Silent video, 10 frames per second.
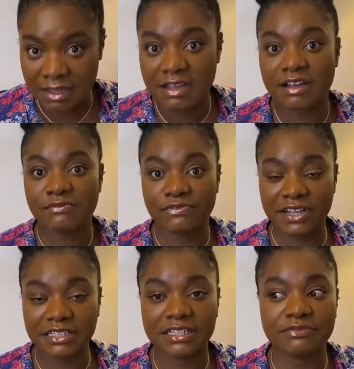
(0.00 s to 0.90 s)
I
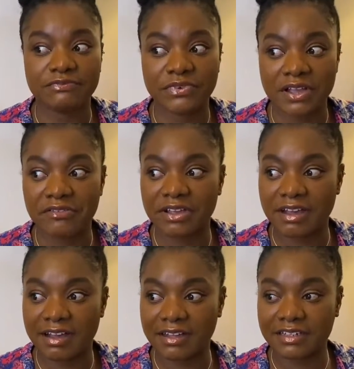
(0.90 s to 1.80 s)
find it very
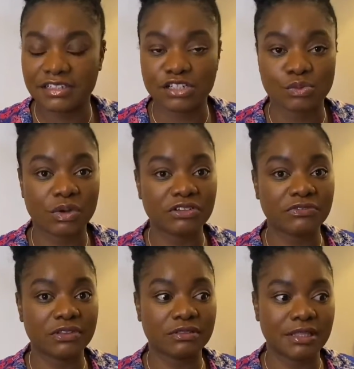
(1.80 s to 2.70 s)
hard, and it's one of
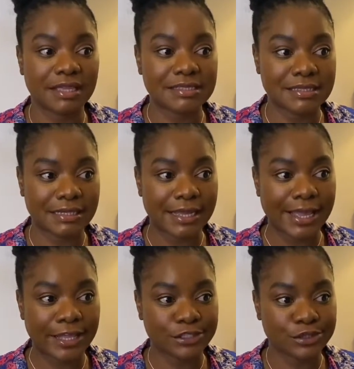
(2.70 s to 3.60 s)
the things that I
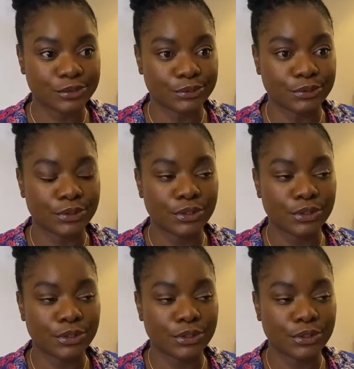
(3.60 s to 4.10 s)
had to